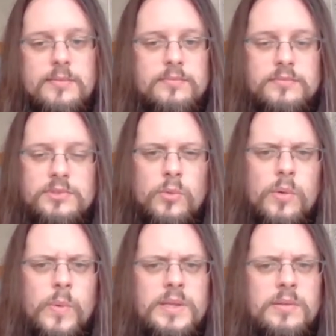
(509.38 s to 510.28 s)
you will
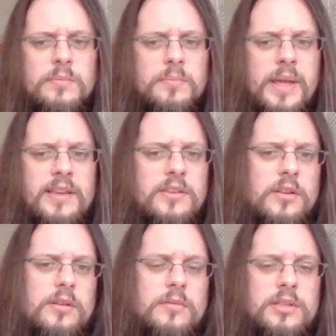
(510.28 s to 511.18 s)
win back
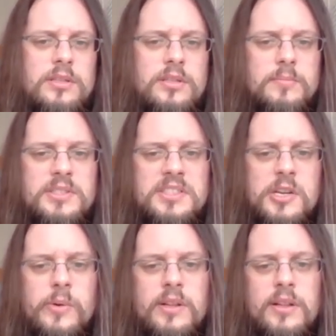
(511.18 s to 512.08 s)
your
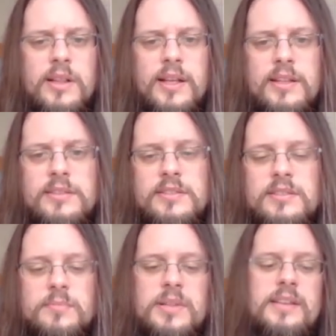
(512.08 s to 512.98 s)
material, and
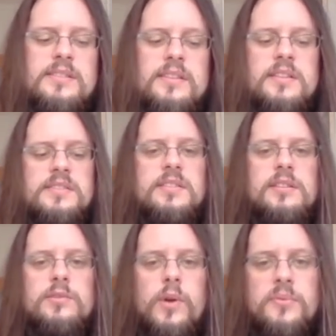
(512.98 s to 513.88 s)
black's king's still
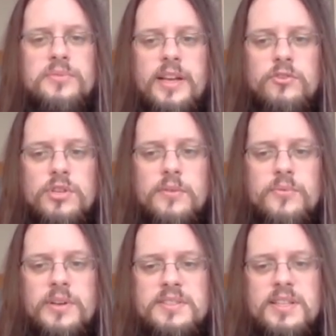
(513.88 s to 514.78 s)
in grave danger.
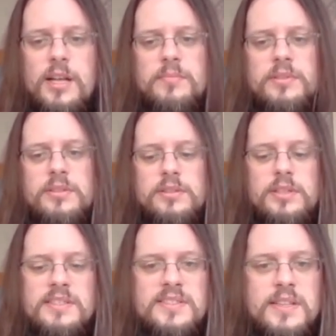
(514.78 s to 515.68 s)
For example,
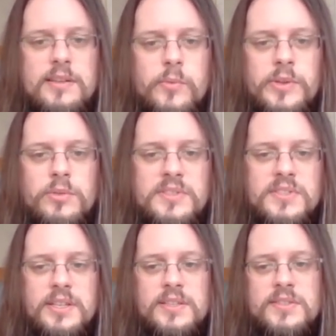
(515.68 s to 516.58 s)
let's say queen to
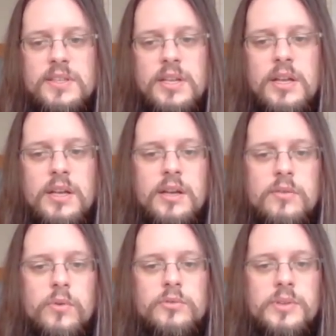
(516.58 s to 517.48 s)
d6,
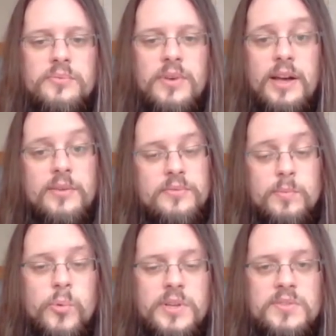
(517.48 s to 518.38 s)
rook to e5,
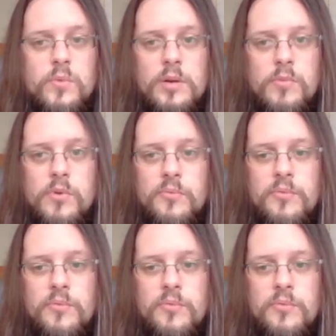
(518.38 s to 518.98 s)
pretty strong move.